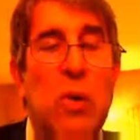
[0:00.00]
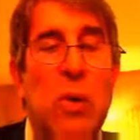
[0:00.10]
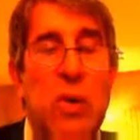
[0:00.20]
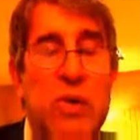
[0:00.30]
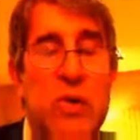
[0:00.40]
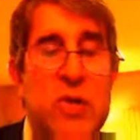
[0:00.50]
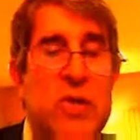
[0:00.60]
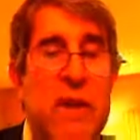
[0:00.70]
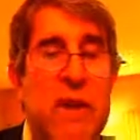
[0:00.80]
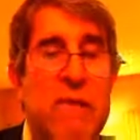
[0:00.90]
all over the
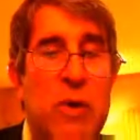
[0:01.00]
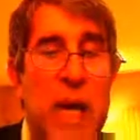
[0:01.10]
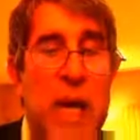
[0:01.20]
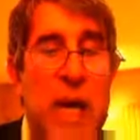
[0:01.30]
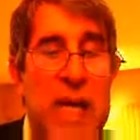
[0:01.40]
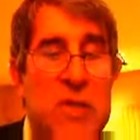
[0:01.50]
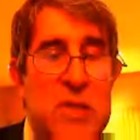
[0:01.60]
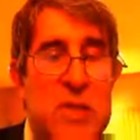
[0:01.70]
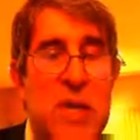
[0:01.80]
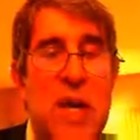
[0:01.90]
side of their
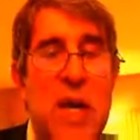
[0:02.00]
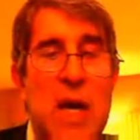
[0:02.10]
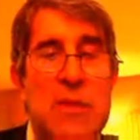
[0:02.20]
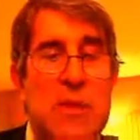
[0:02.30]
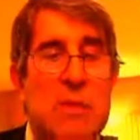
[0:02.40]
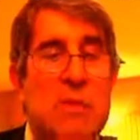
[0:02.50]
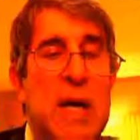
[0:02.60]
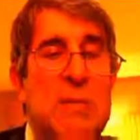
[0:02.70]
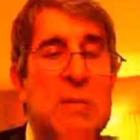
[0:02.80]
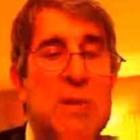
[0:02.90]
bodies, and
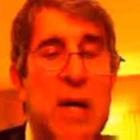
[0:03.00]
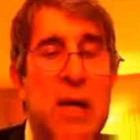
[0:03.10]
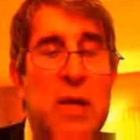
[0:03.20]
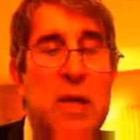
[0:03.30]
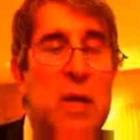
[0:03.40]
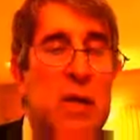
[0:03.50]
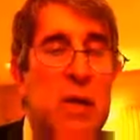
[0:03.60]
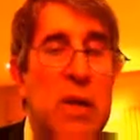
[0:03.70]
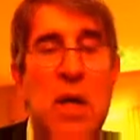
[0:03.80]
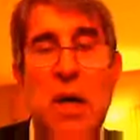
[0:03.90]
sometimes
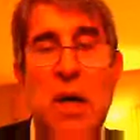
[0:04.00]
it'll